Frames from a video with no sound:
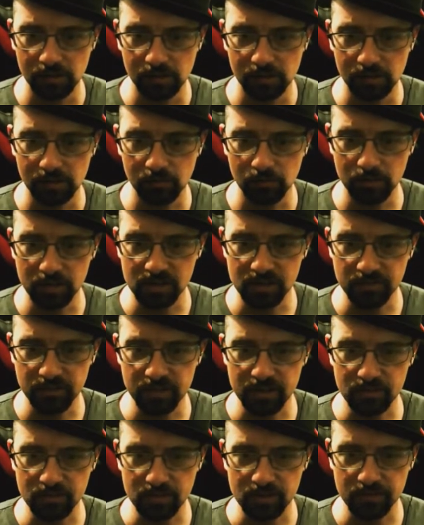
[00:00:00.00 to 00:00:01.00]
Wings of
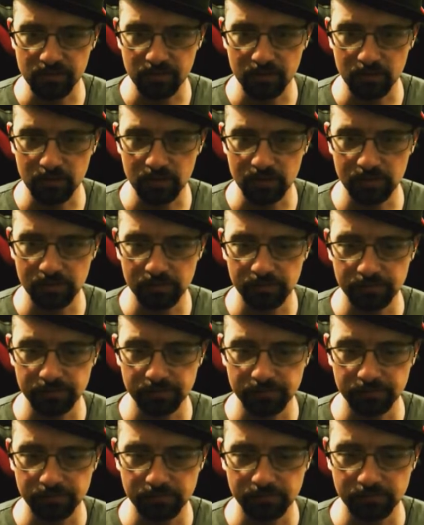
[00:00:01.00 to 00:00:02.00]
Angels if I want.
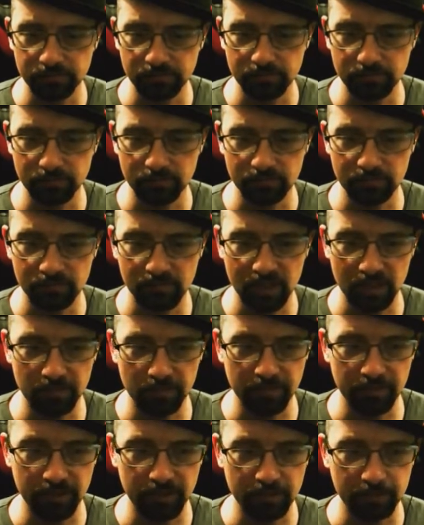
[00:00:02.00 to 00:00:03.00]
That'll be
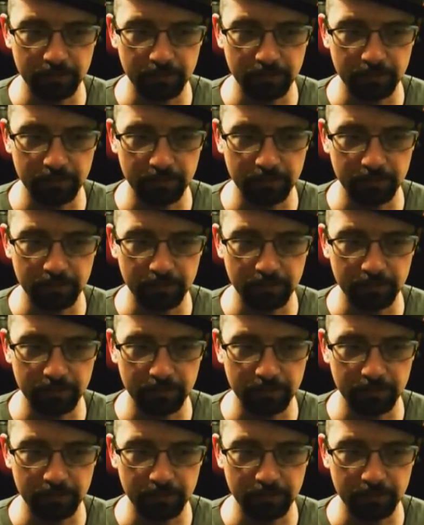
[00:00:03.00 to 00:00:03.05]
fine.